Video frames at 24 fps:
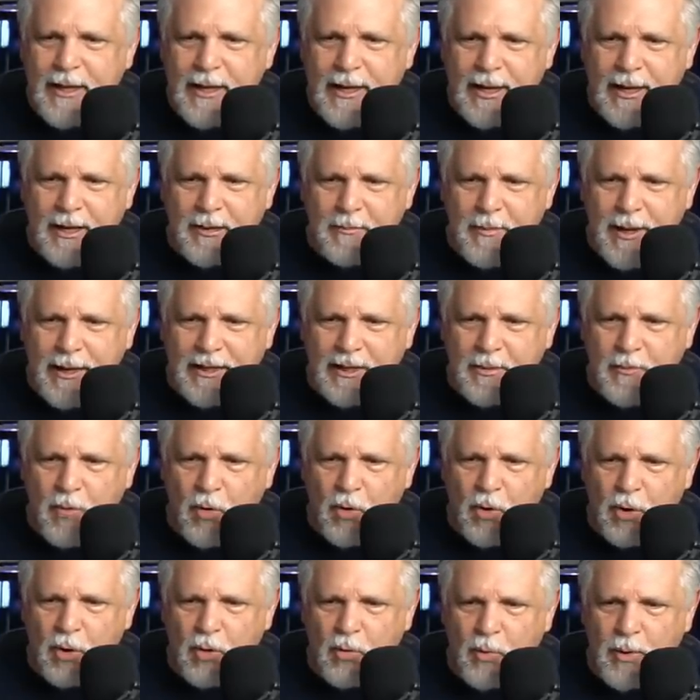in many
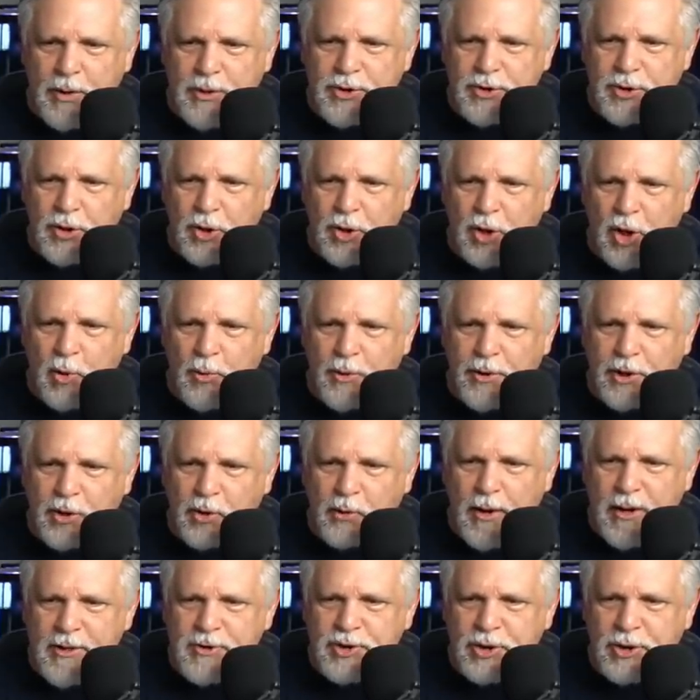more, which lowered
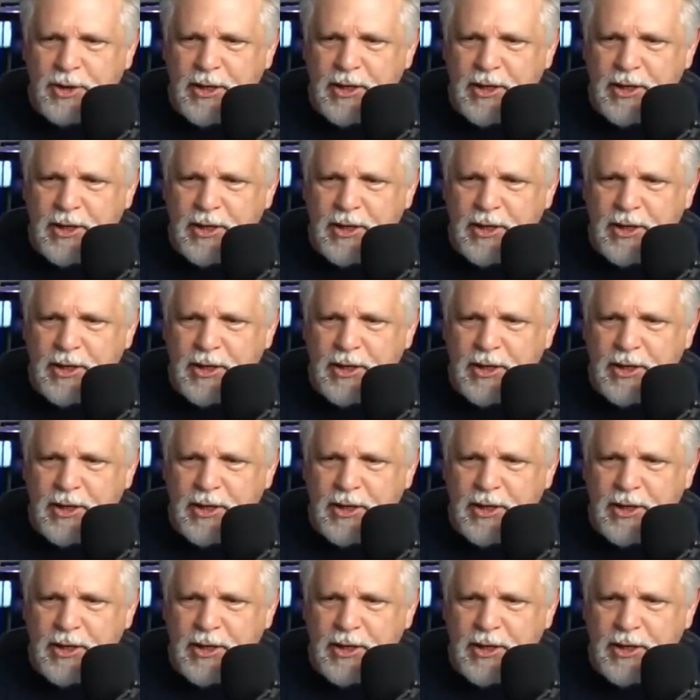aggression